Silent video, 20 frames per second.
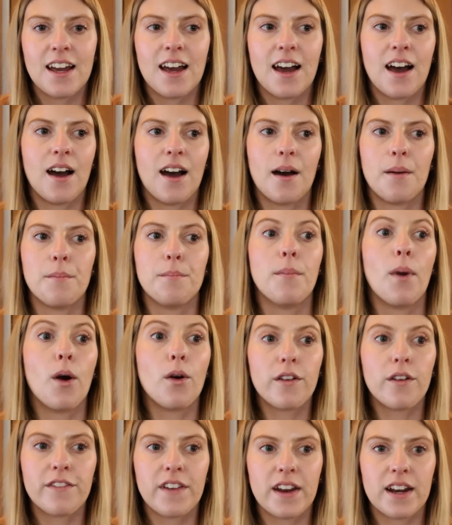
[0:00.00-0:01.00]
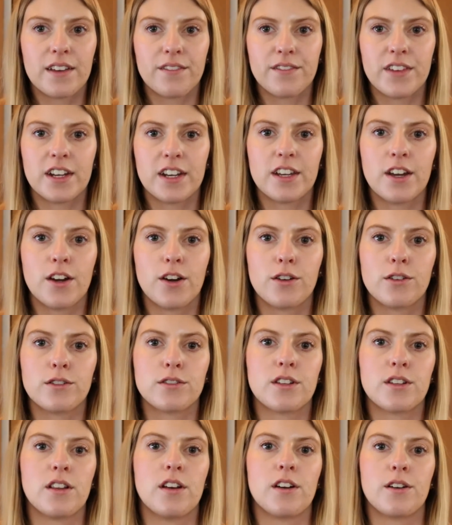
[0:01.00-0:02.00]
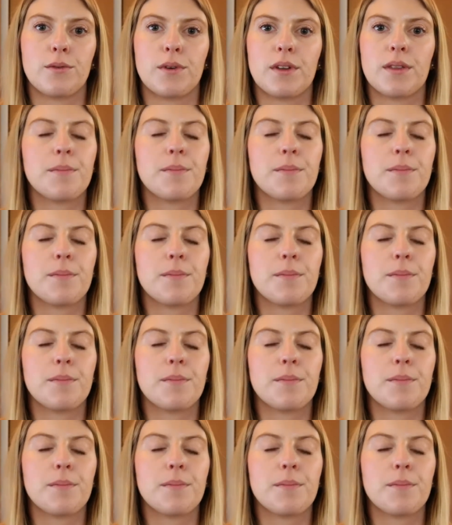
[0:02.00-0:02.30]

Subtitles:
motivating videos along with